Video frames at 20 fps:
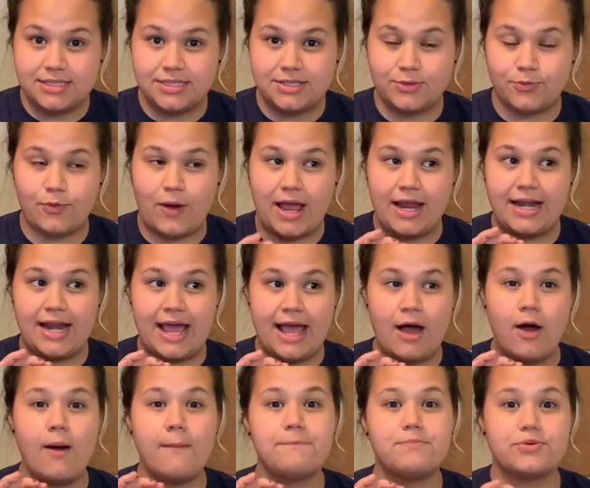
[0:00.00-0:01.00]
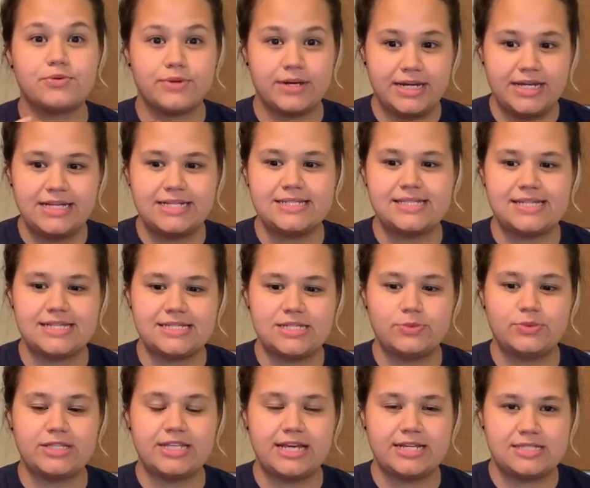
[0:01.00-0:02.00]
Right now, I'm pretty consistent
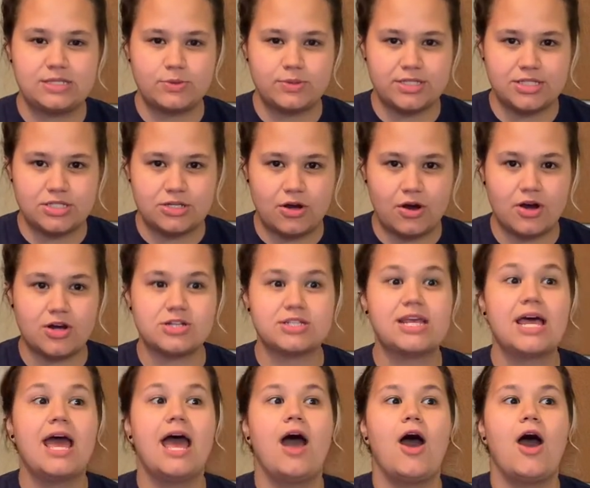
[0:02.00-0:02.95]
with Dancing with the Stars.